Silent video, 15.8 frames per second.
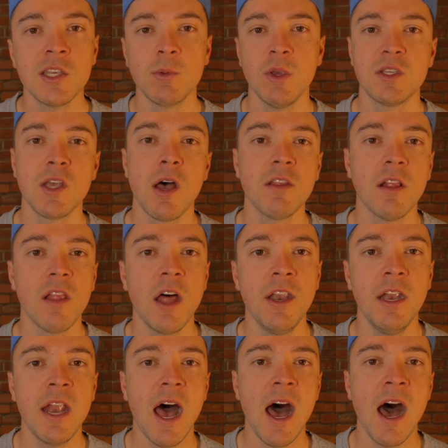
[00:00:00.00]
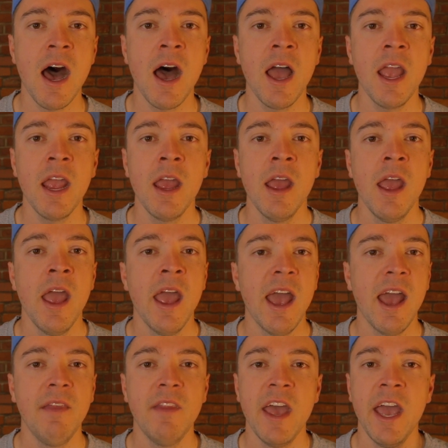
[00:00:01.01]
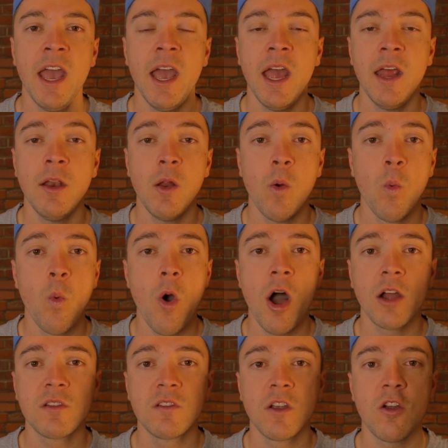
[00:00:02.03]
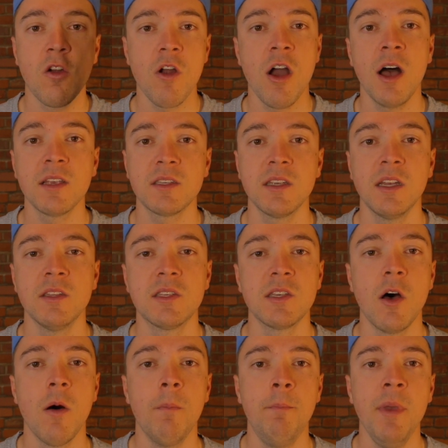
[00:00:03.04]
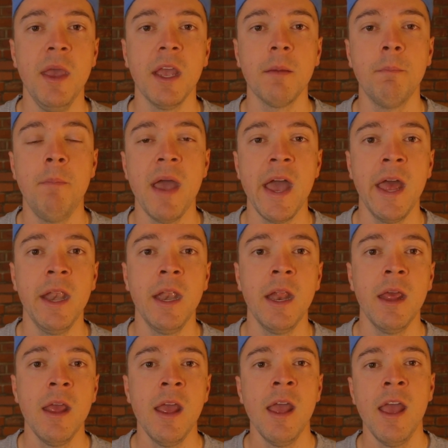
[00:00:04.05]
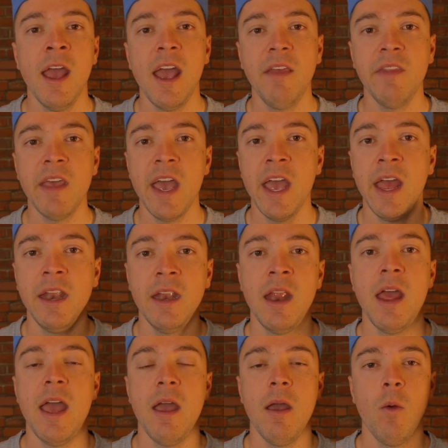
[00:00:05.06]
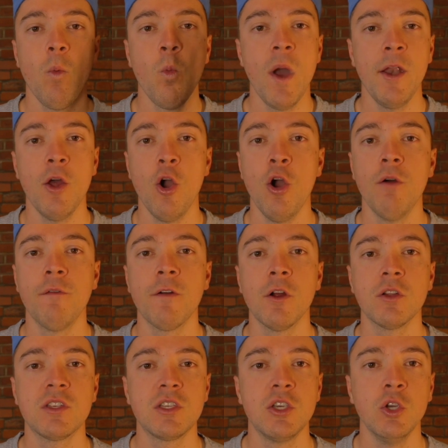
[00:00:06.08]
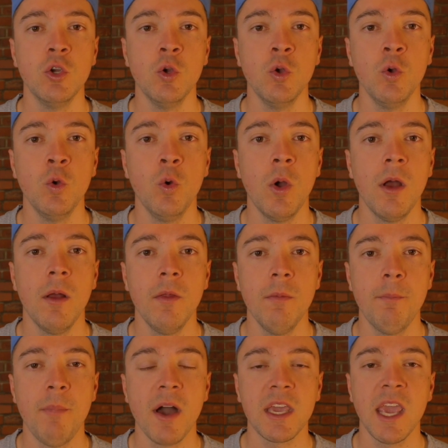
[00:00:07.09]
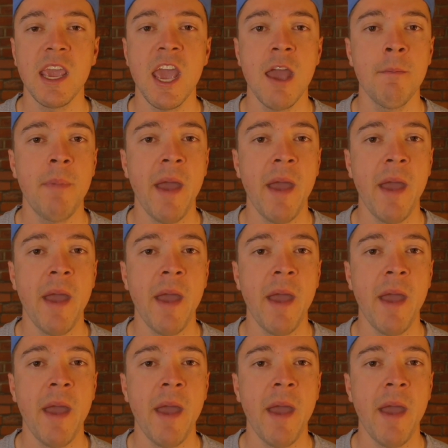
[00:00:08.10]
So we saw the London Eye and then walked across and saw Big Ben, and then went over to Buckingham